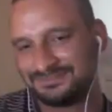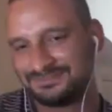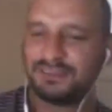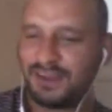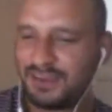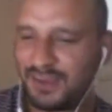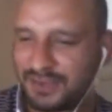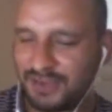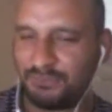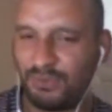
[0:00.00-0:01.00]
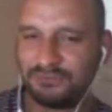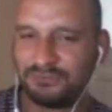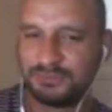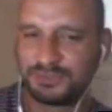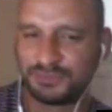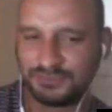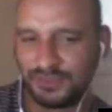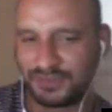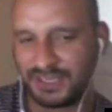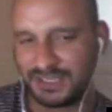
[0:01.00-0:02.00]
I'd have one from sort of
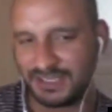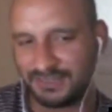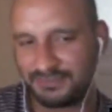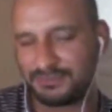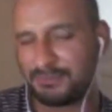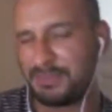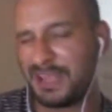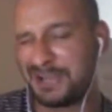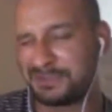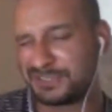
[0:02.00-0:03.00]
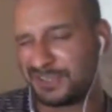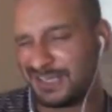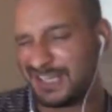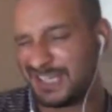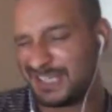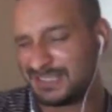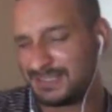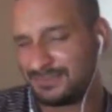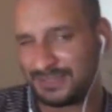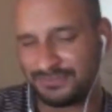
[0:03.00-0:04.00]
looking from the outside in,
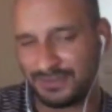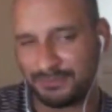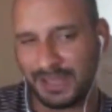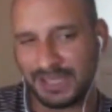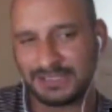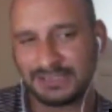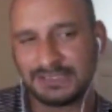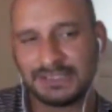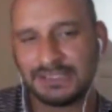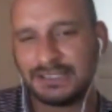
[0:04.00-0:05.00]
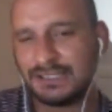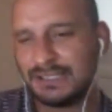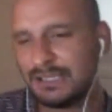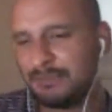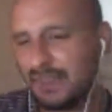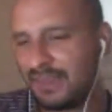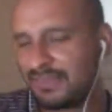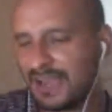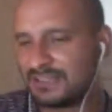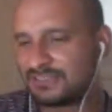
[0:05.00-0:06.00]
if I may, and
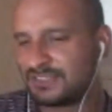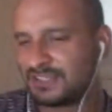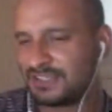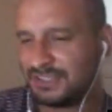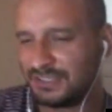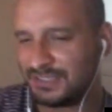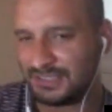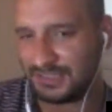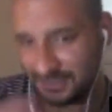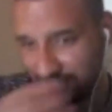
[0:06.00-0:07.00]
that is that you